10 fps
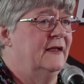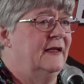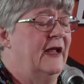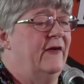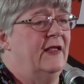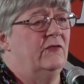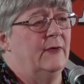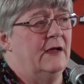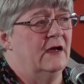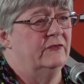Now, as
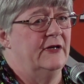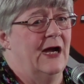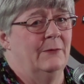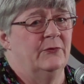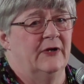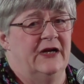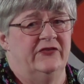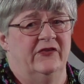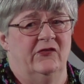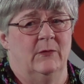recovery
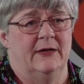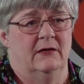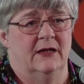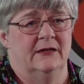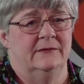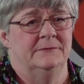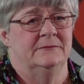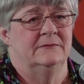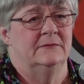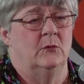operations went on,
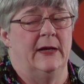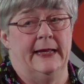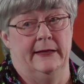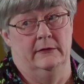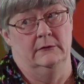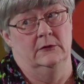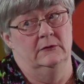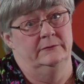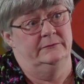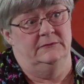we had our
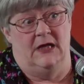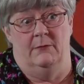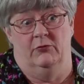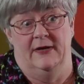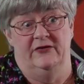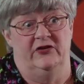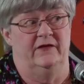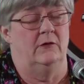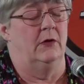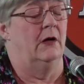own
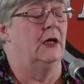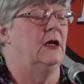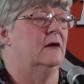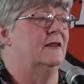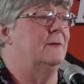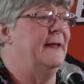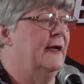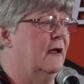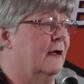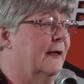operations going on here at the
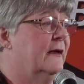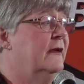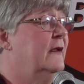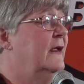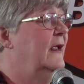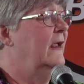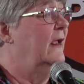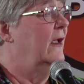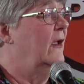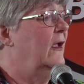Pentagon.
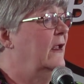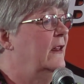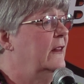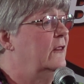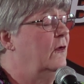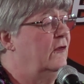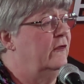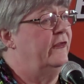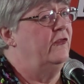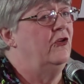Those
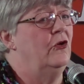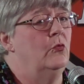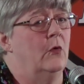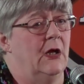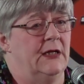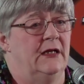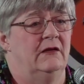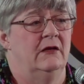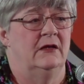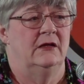of us who
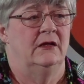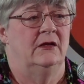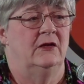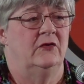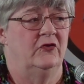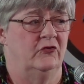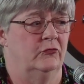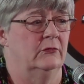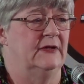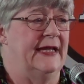wanted to
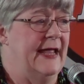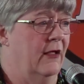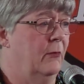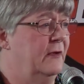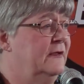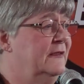truly help